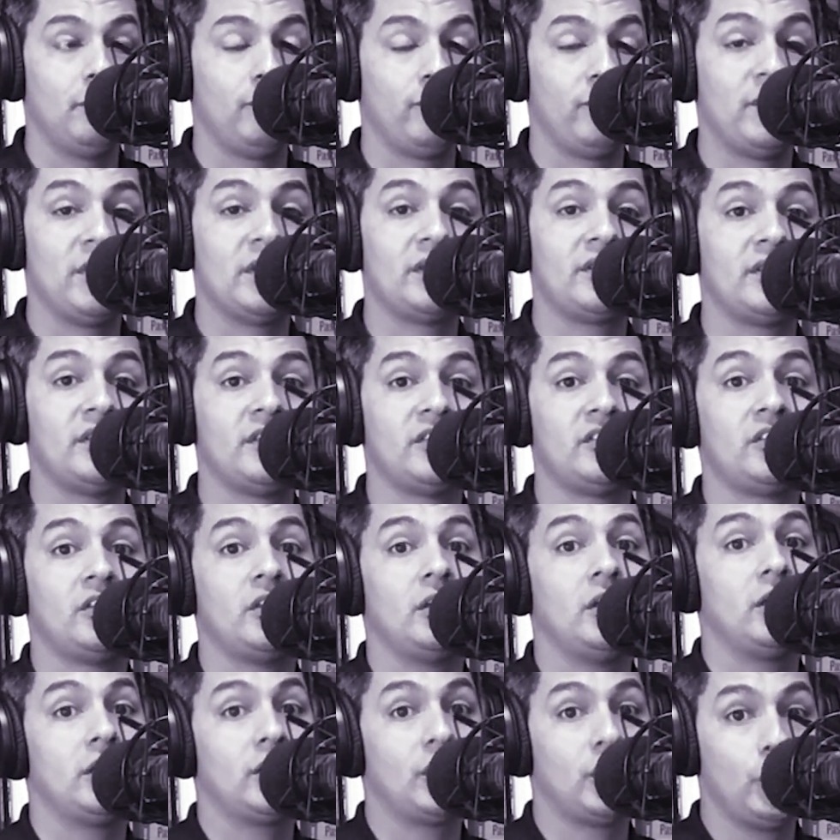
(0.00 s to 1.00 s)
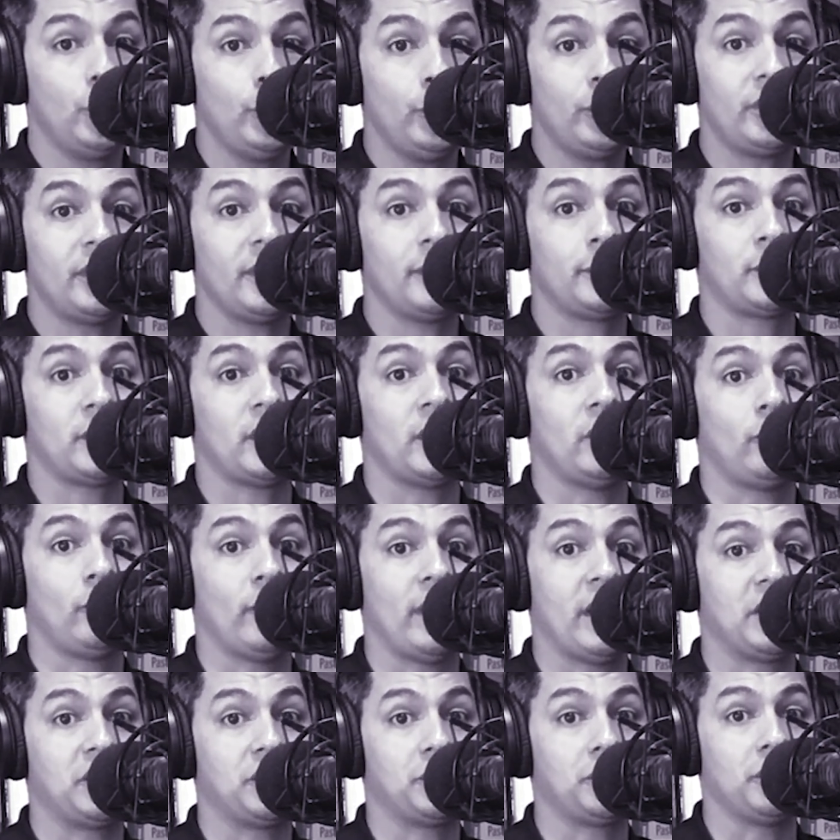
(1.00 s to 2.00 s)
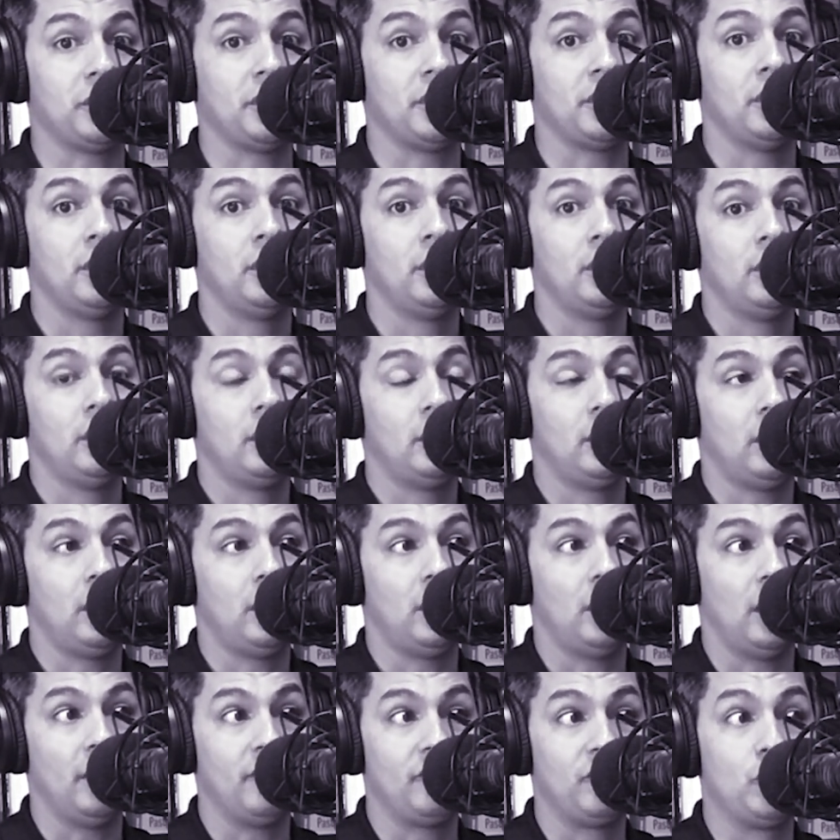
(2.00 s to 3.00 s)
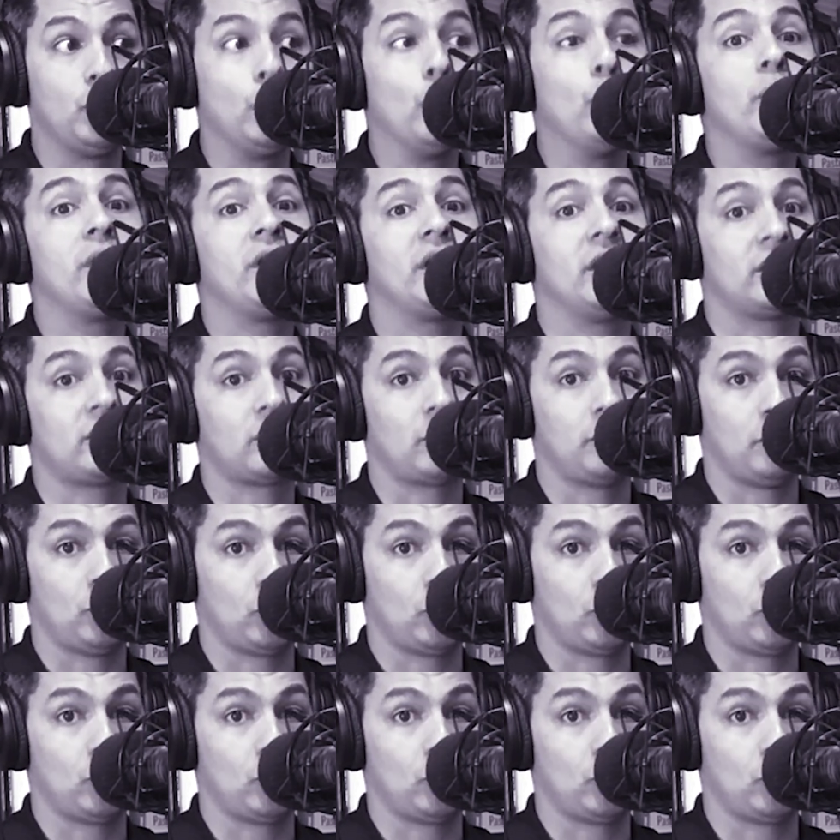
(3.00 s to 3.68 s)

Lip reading: This is Q-Tip's iteration of doing a